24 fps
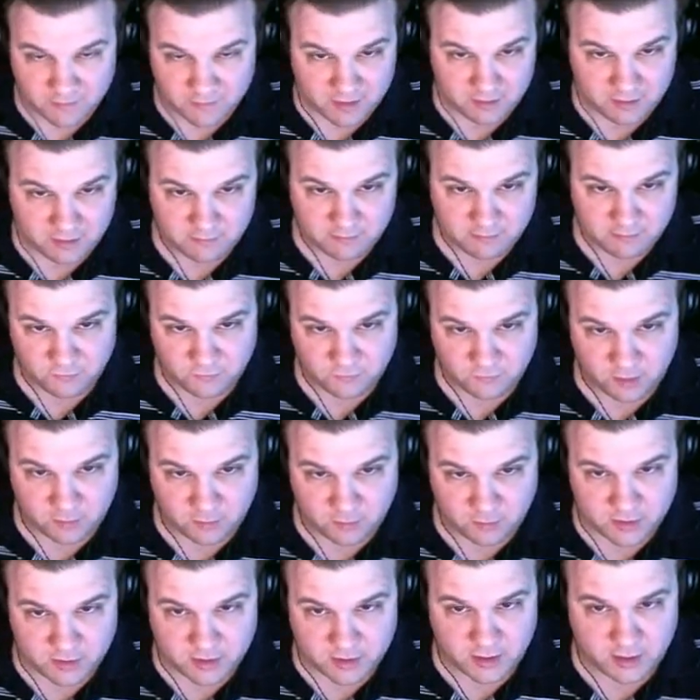I mean,
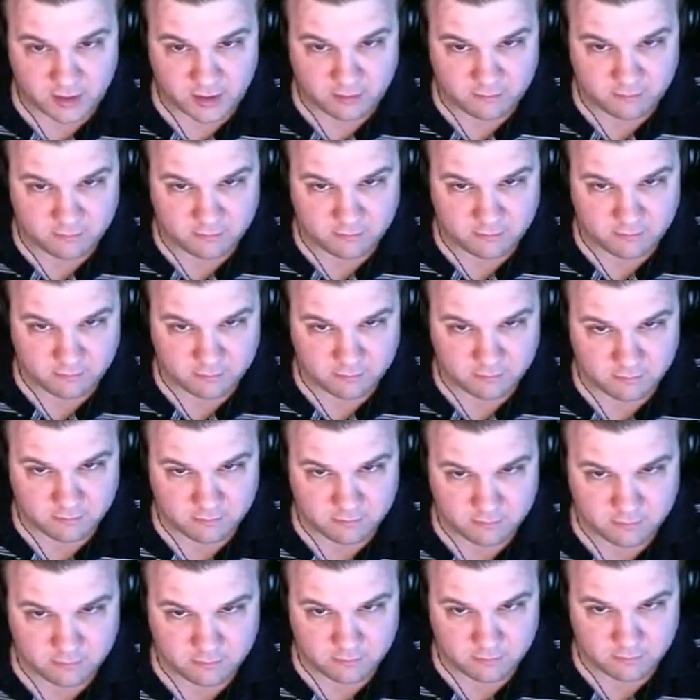what I'm looking
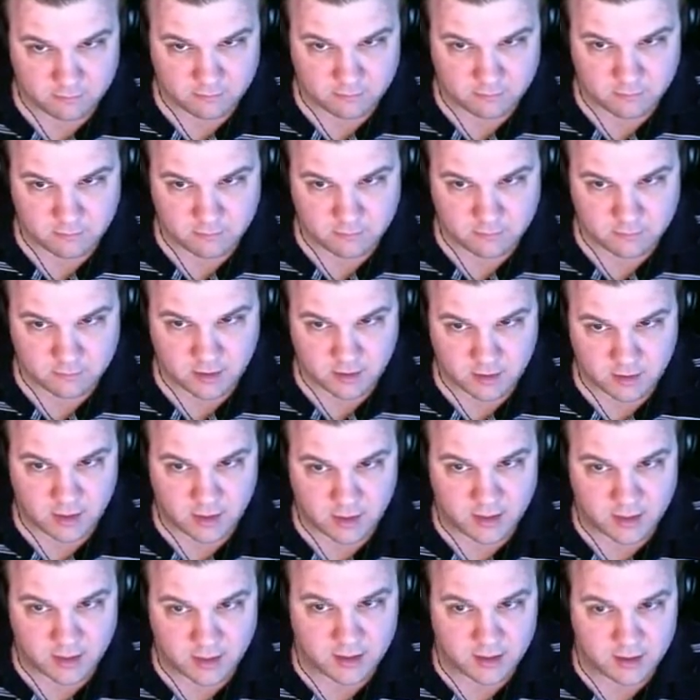it's like
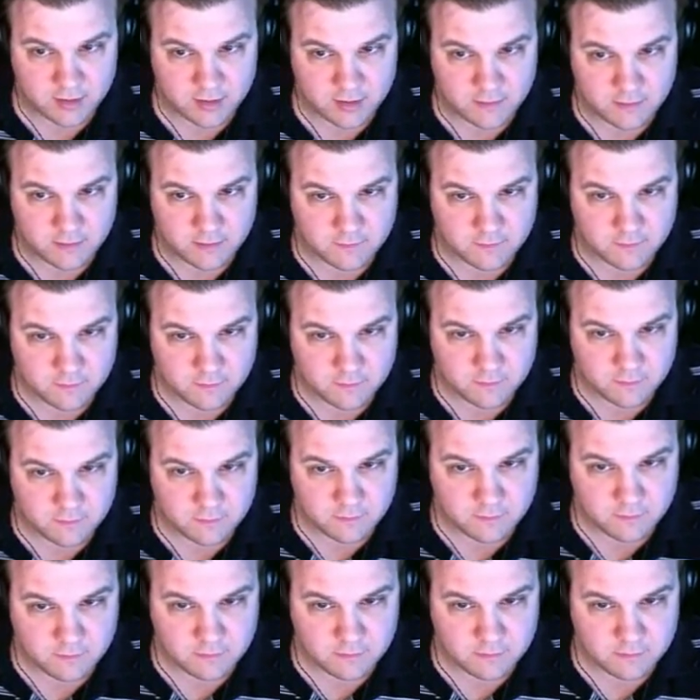I didn't. He's like
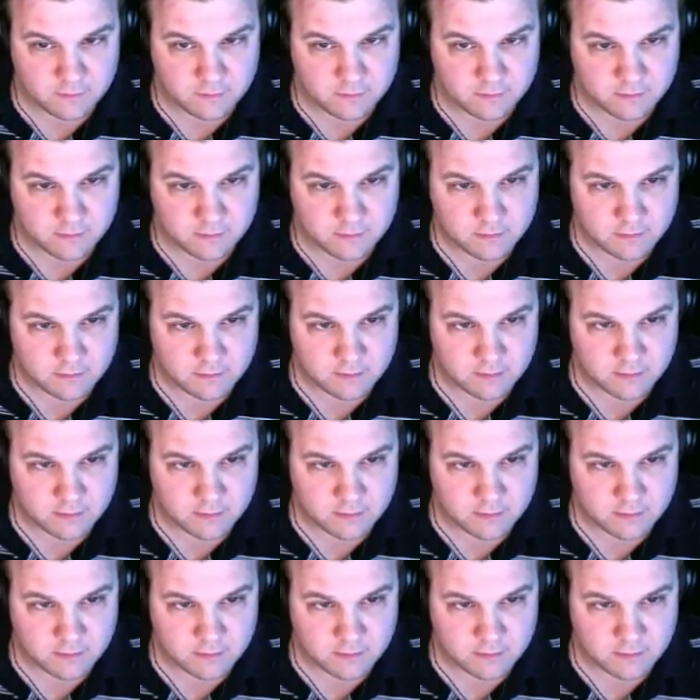he didn't say that.